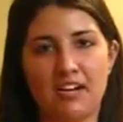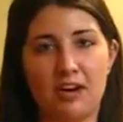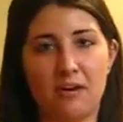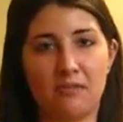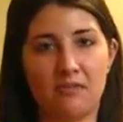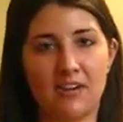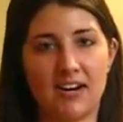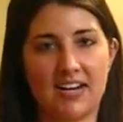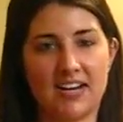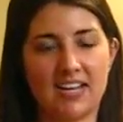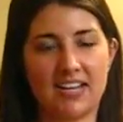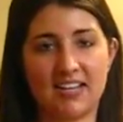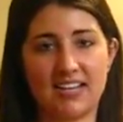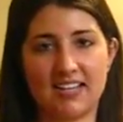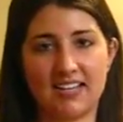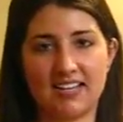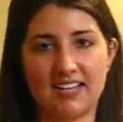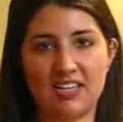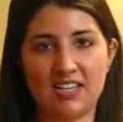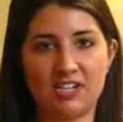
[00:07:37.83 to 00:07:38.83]
writing
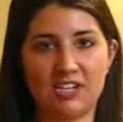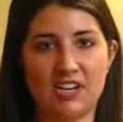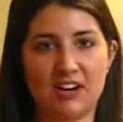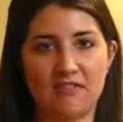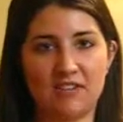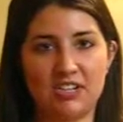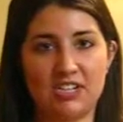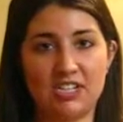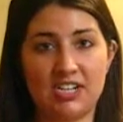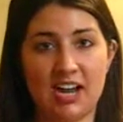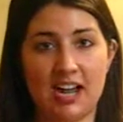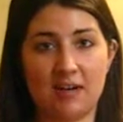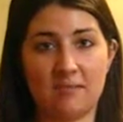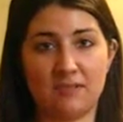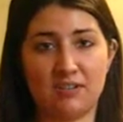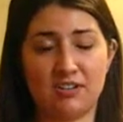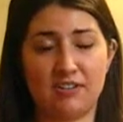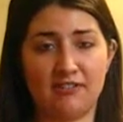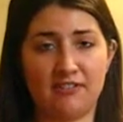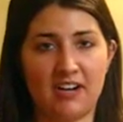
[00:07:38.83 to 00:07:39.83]
each and every
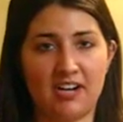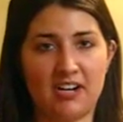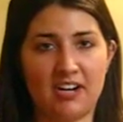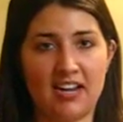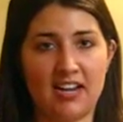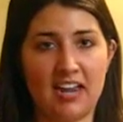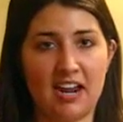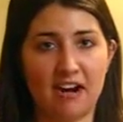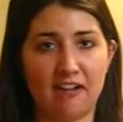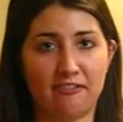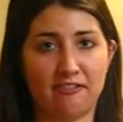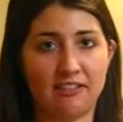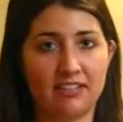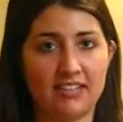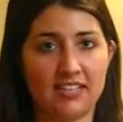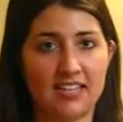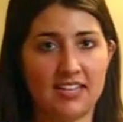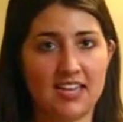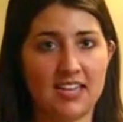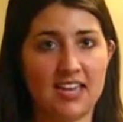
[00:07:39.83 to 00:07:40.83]
chapter very
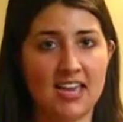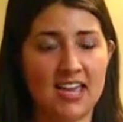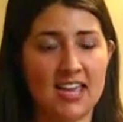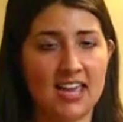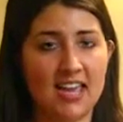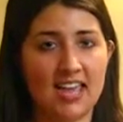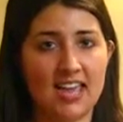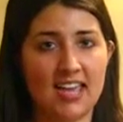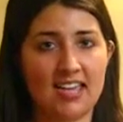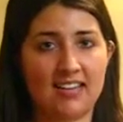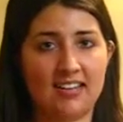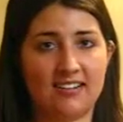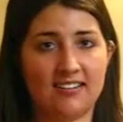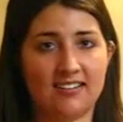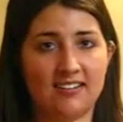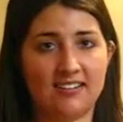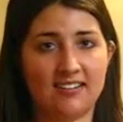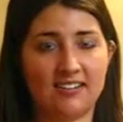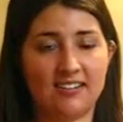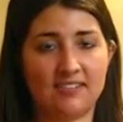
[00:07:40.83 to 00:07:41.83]
carefully and
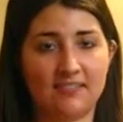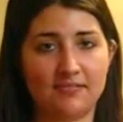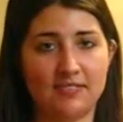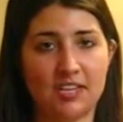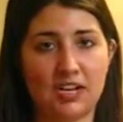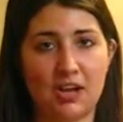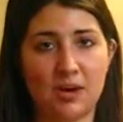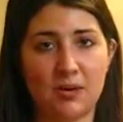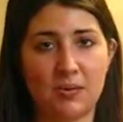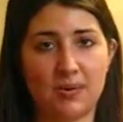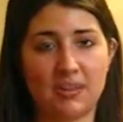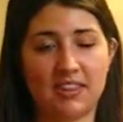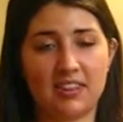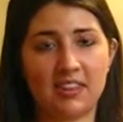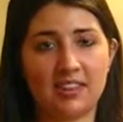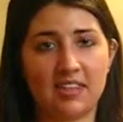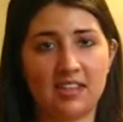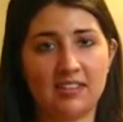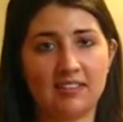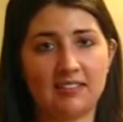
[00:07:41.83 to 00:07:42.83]
with
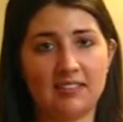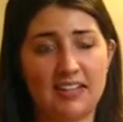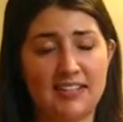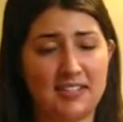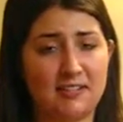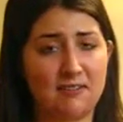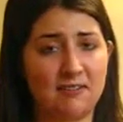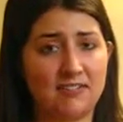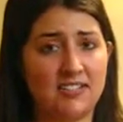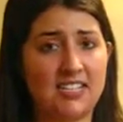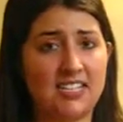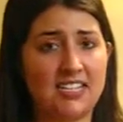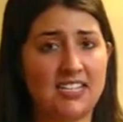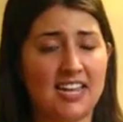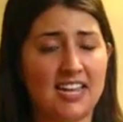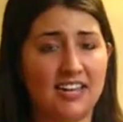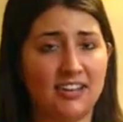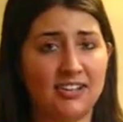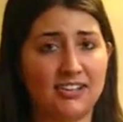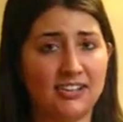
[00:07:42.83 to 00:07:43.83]
lots of
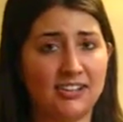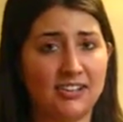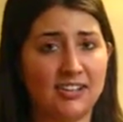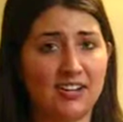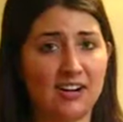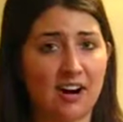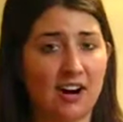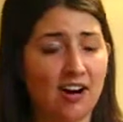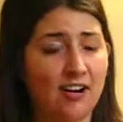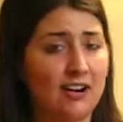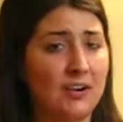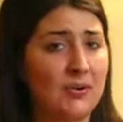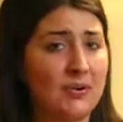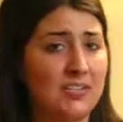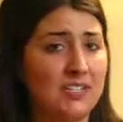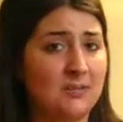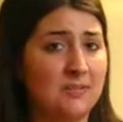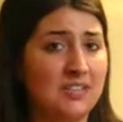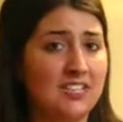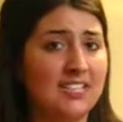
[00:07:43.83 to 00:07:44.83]
detail, there are
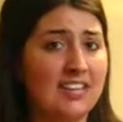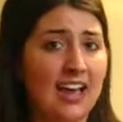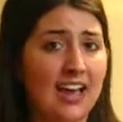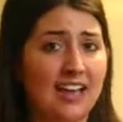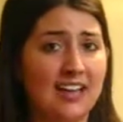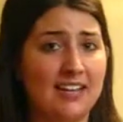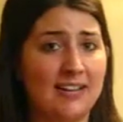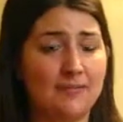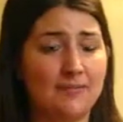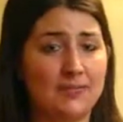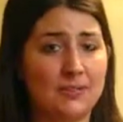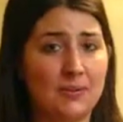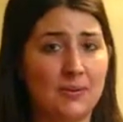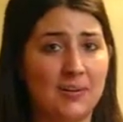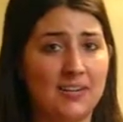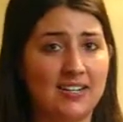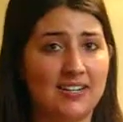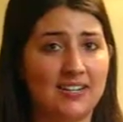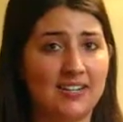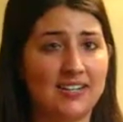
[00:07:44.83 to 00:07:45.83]
going to be times
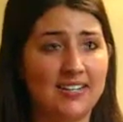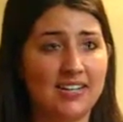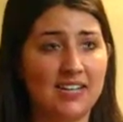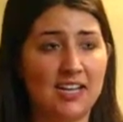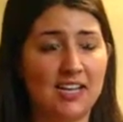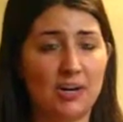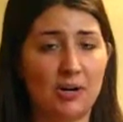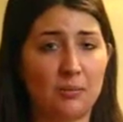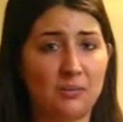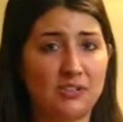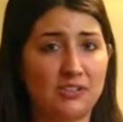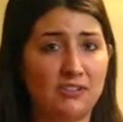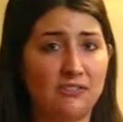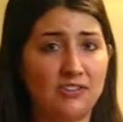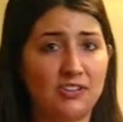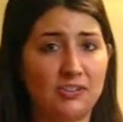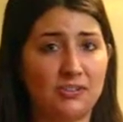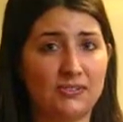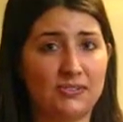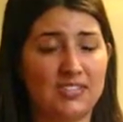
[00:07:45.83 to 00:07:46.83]
when it almost
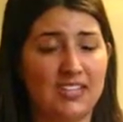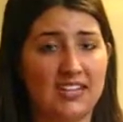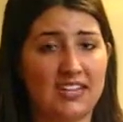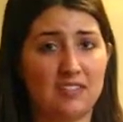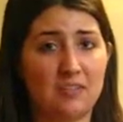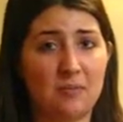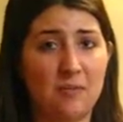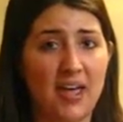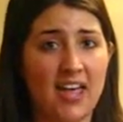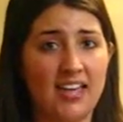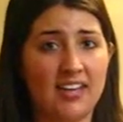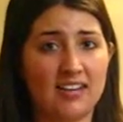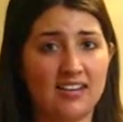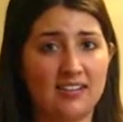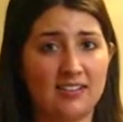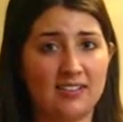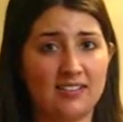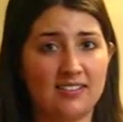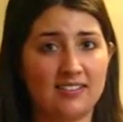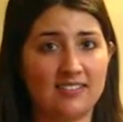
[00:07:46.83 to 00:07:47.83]
feels like the pen
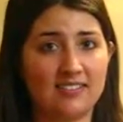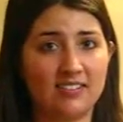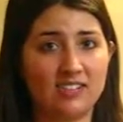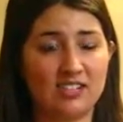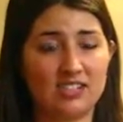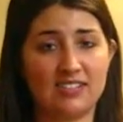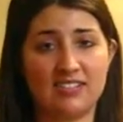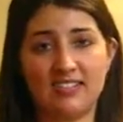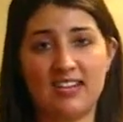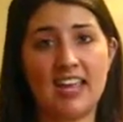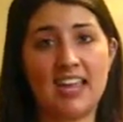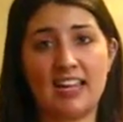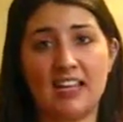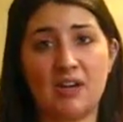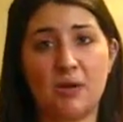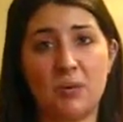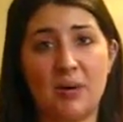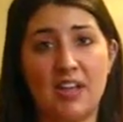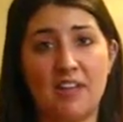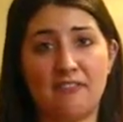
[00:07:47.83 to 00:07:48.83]
is just taken
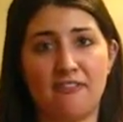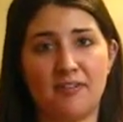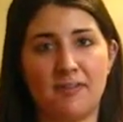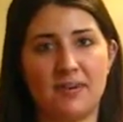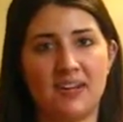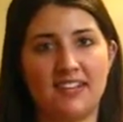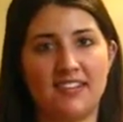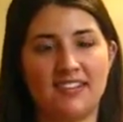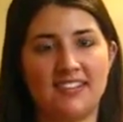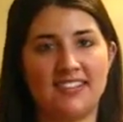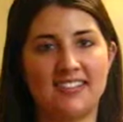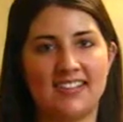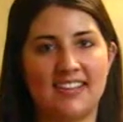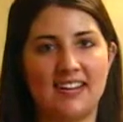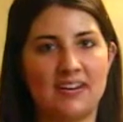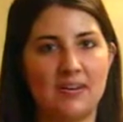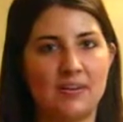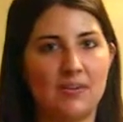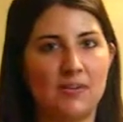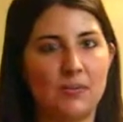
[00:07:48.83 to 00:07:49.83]
away from us
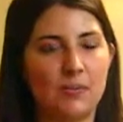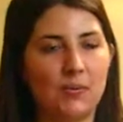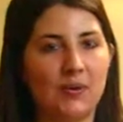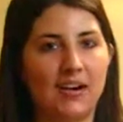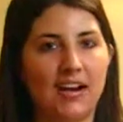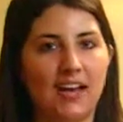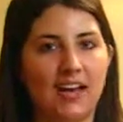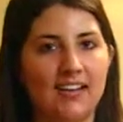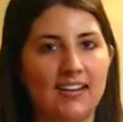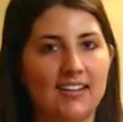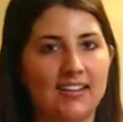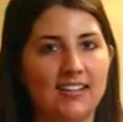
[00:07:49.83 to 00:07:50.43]
and we're not